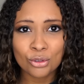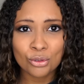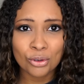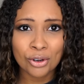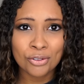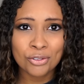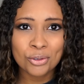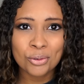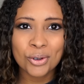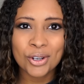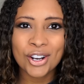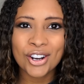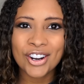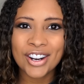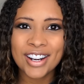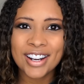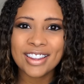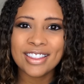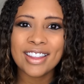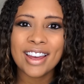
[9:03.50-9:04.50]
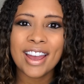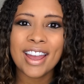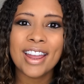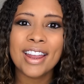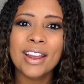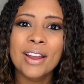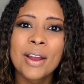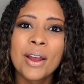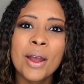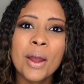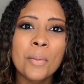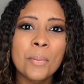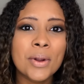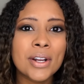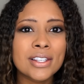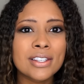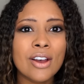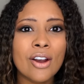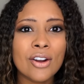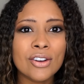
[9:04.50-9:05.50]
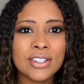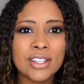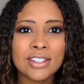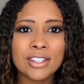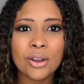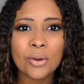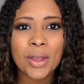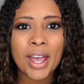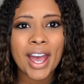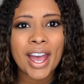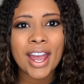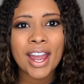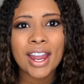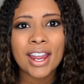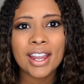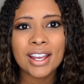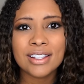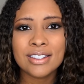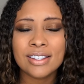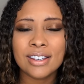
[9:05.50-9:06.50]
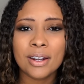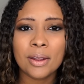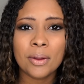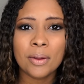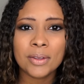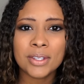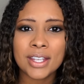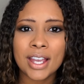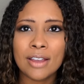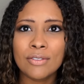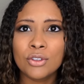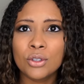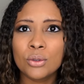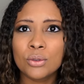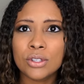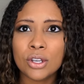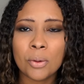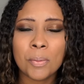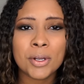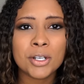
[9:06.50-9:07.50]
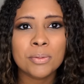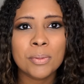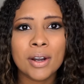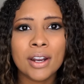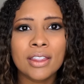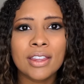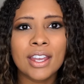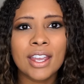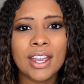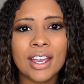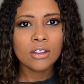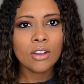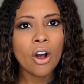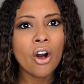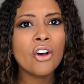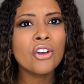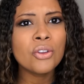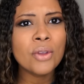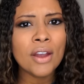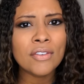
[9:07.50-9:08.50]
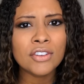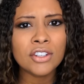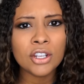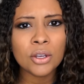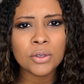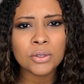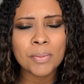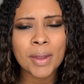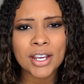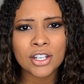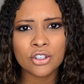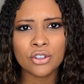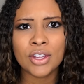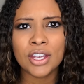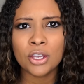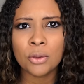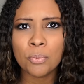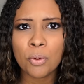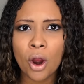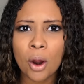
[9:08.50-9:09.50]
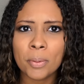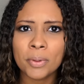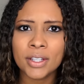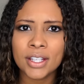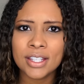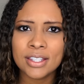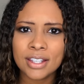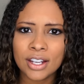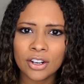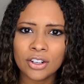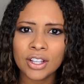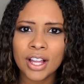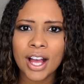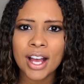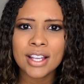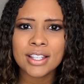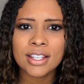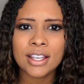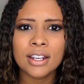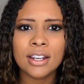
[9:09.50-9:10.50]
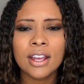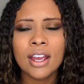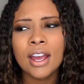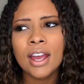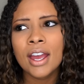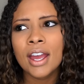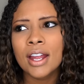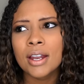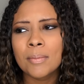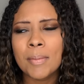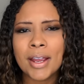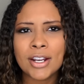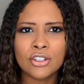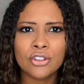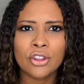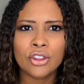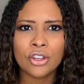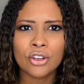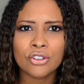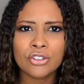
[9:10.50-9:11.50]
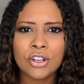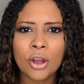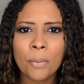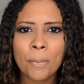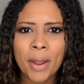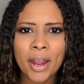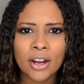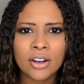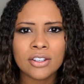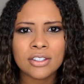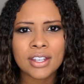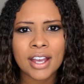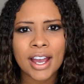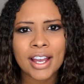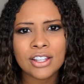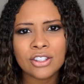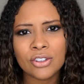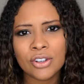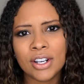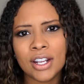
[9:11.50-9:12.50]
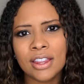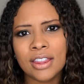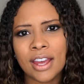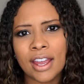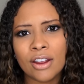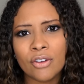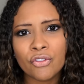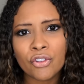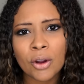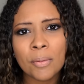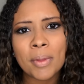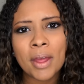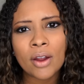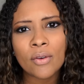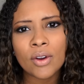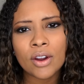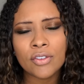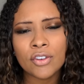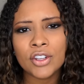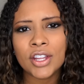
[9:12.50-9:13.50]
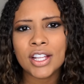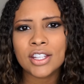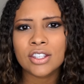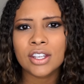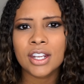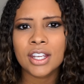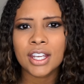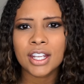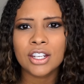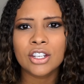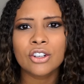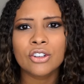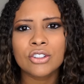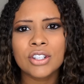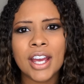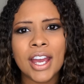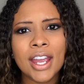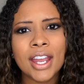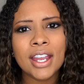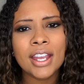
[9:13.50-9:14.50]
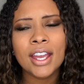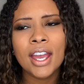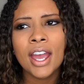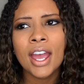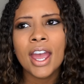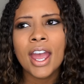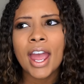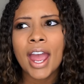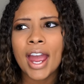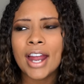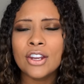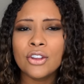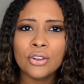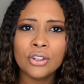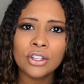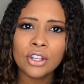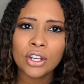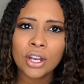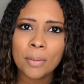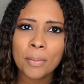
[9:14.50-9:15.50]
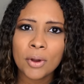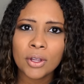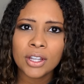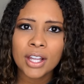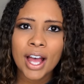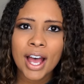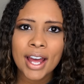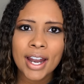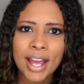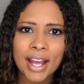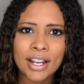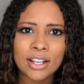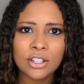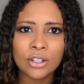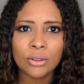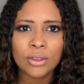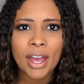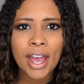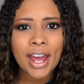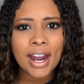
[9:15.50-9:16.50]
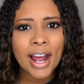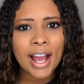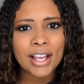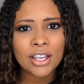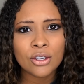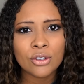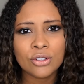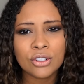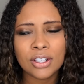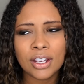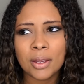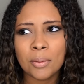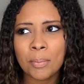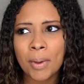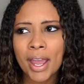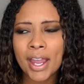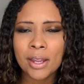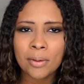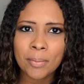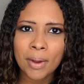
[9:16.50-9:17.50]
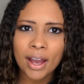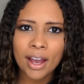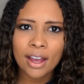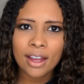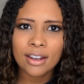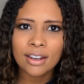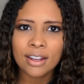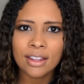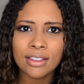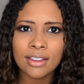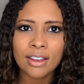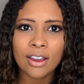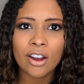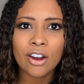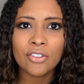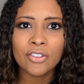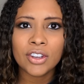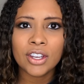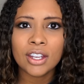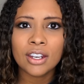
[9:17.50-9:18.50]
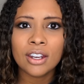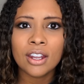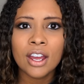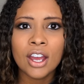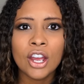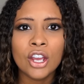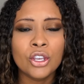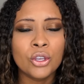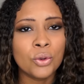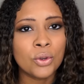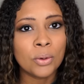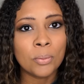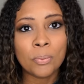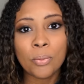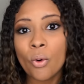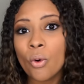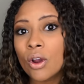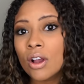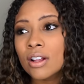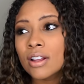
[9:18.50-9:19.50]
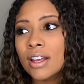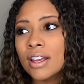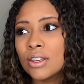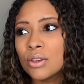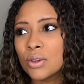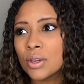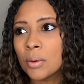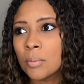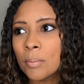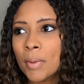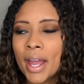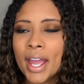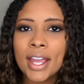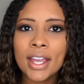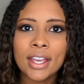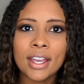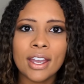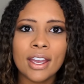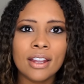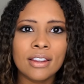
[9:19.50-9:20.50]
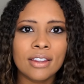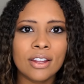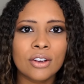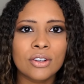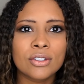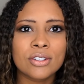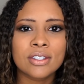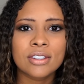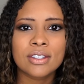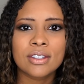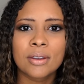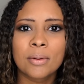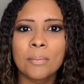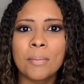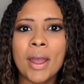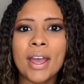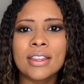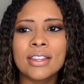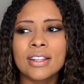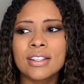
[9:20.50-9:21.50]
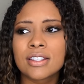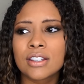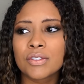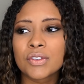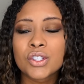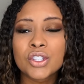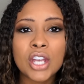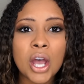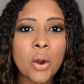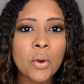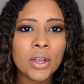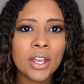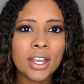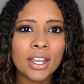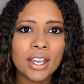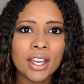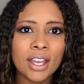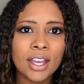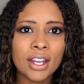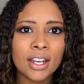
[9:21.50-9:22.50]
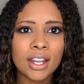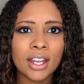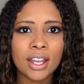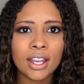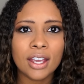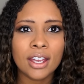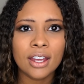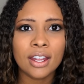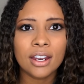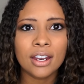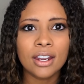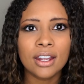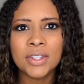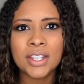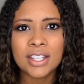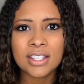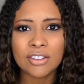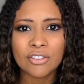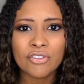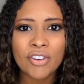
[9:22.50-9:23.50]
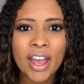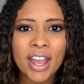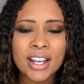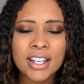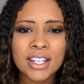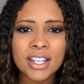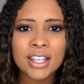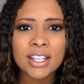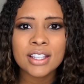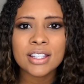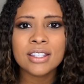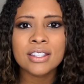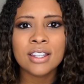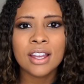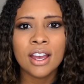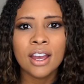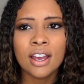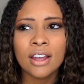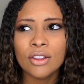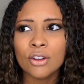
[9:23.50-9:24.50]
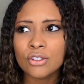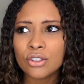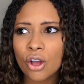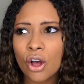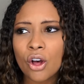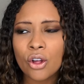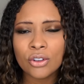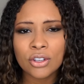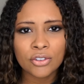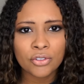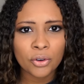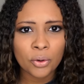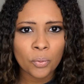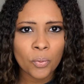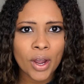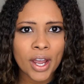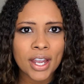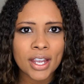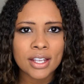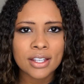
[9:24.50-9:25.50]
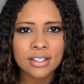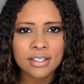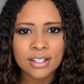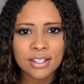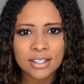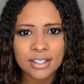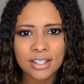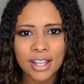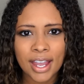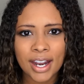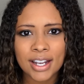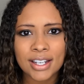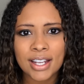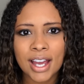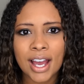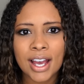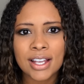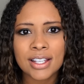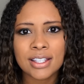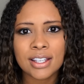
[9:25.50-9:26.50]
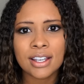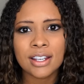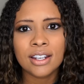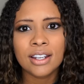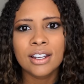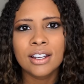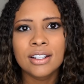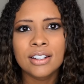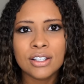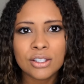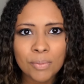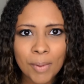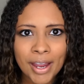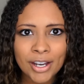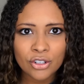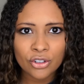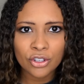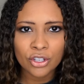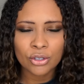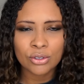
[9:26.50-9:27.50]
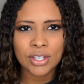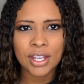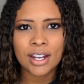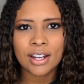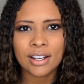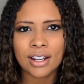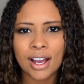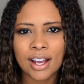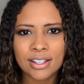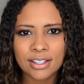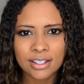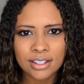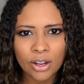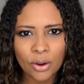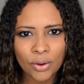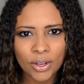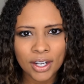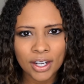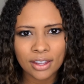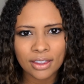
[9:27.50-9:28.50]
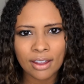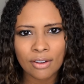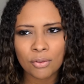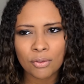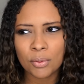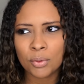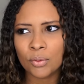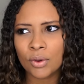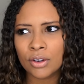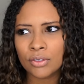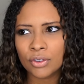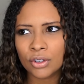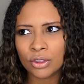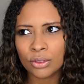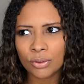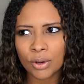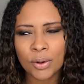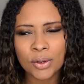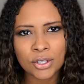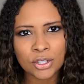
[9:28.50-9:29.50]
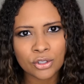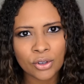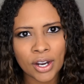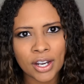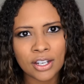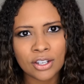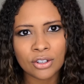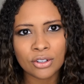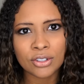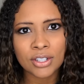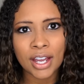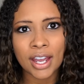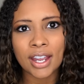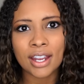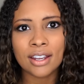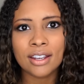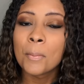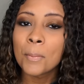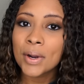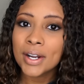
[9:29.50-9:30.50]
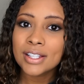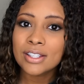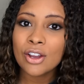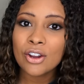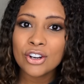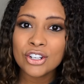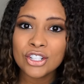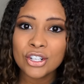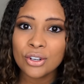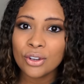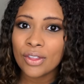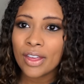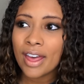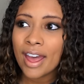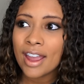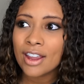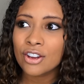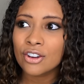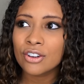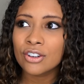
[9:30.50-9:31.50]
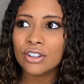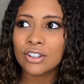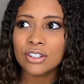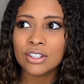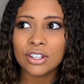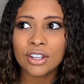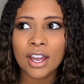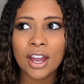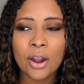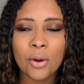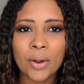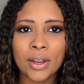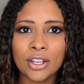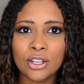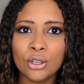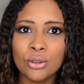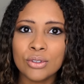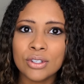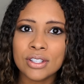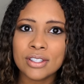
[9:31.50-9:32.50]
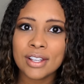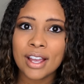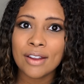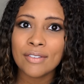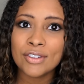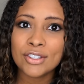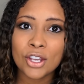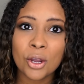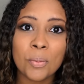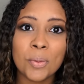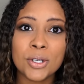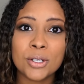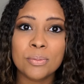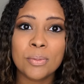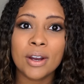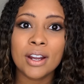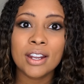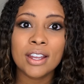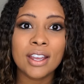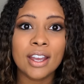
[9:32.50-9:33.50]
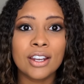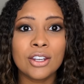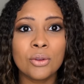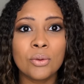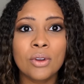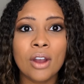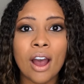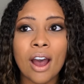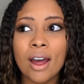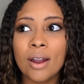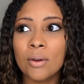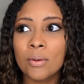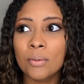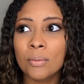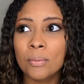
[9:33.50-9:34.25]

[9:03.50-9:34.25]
driftwood or anything. But as long as it's okay, it's gonna save you so much money in the end. All you have to do is make sure that you properly sterilize it, make sure that there's no parasites or anything from that river that's gonna get into your tank. And you can look up online how to do that. I usually bake mine in the oven. You can boil it, you can bake it. There's methods of soaking it in disinfectants. There's all different ways to sanitize it just make sure that you sanitize it. Don't get anything from the river and throw it straight into your tank. But as long as you do that, you're good to go and you just saved so much money and you got